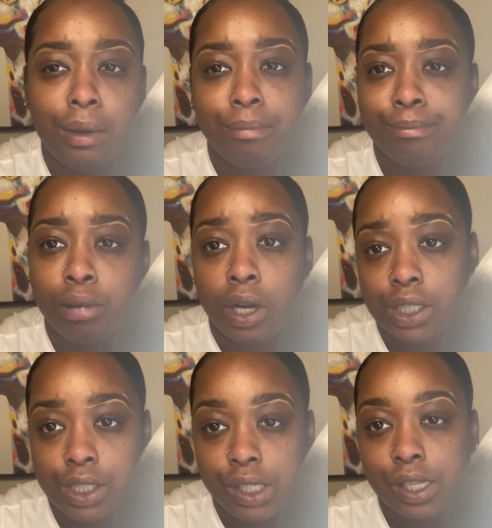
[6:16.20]

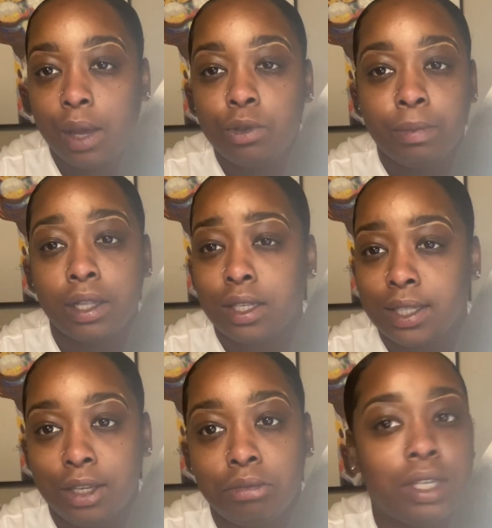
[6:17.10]
brushes, I was about to
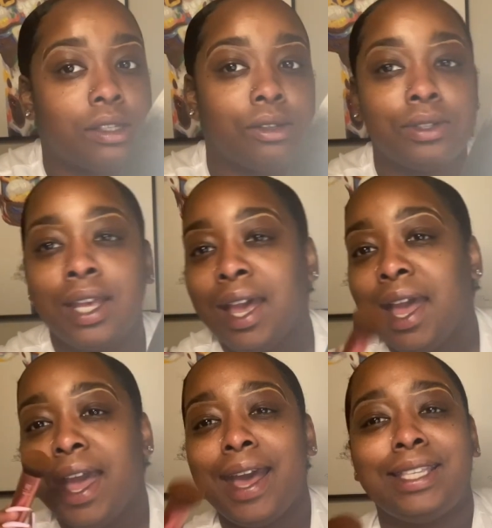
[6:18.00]
say utensils,
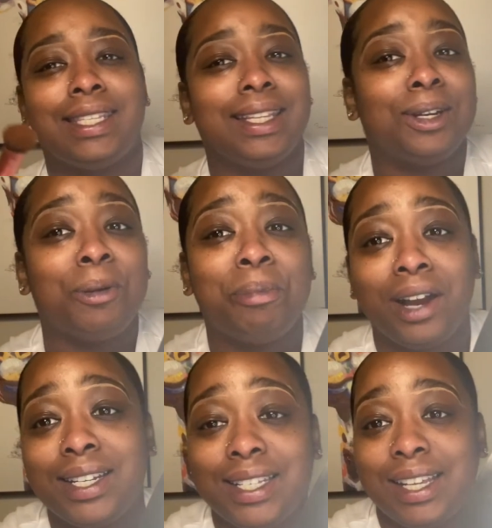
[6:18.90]
as little
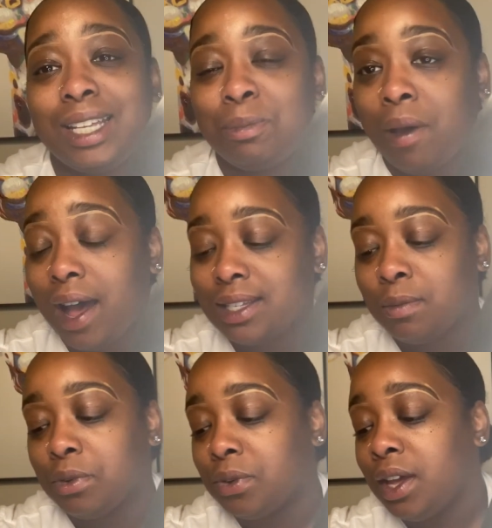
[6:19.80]
brushes as
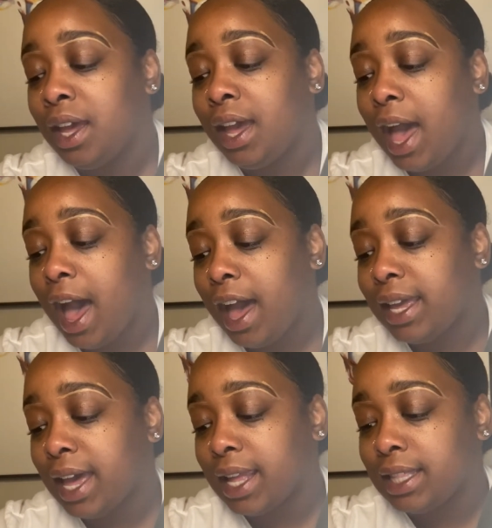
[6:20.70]
possible. I
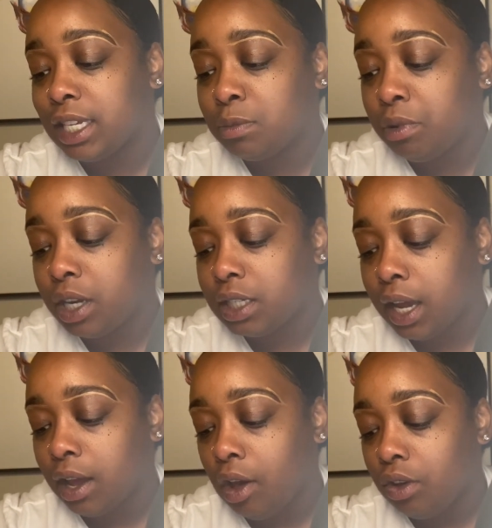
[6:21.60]
got this brush
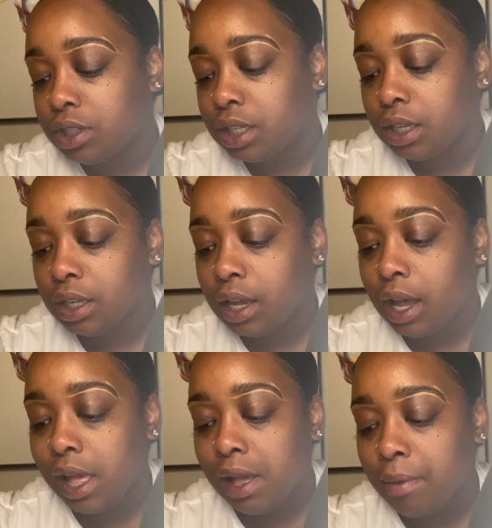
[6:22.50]
at Ulta.
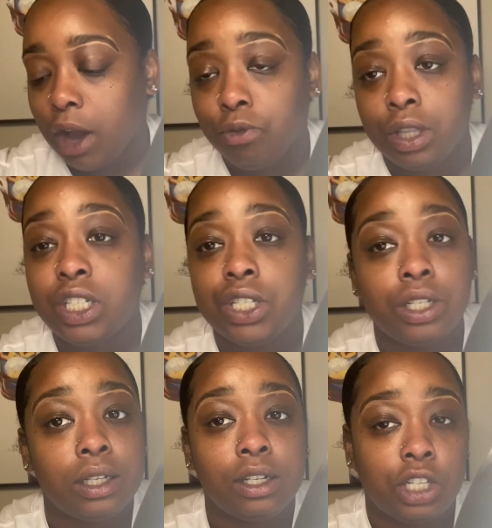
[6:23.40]
I really should
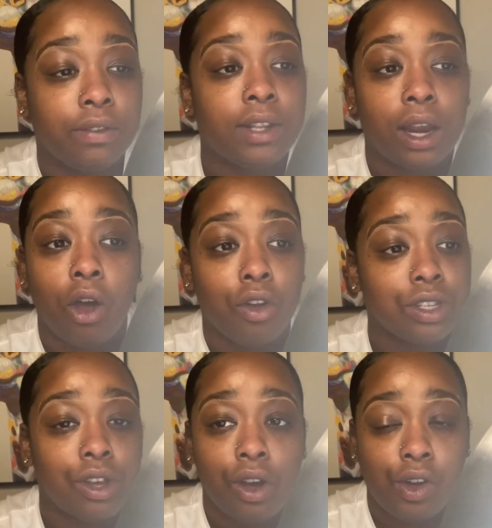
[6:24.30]
have done an
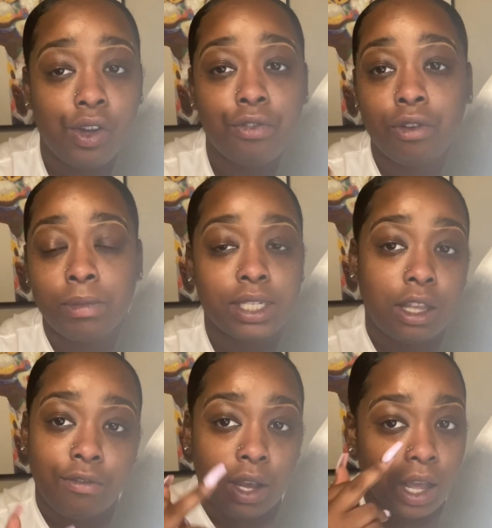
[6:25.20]
Ulta haul from the
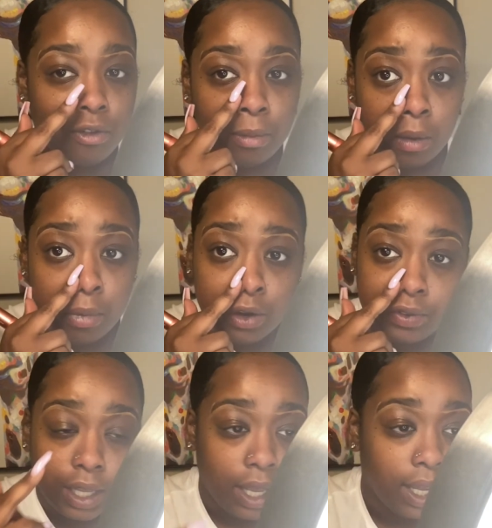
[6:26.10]
stuff I got for my
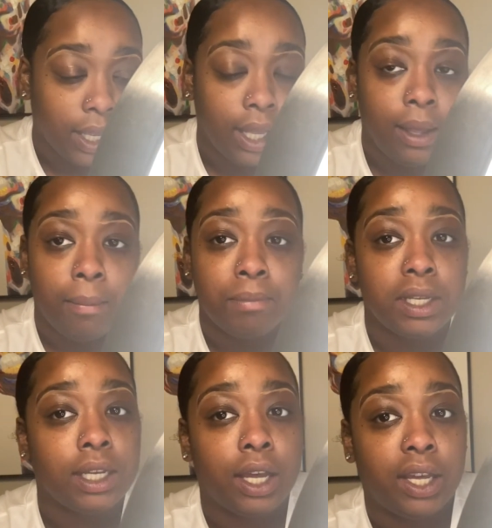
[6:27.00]
birthday,
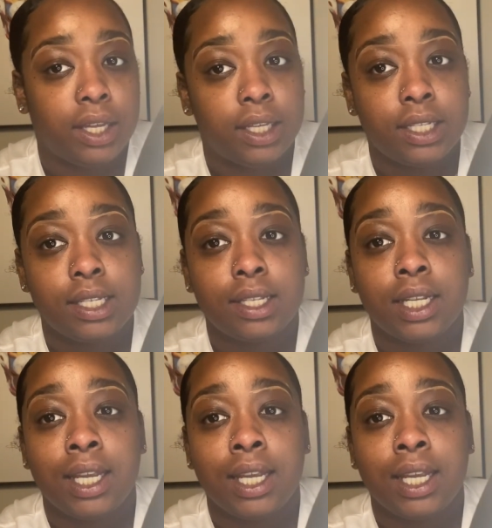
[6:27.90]
because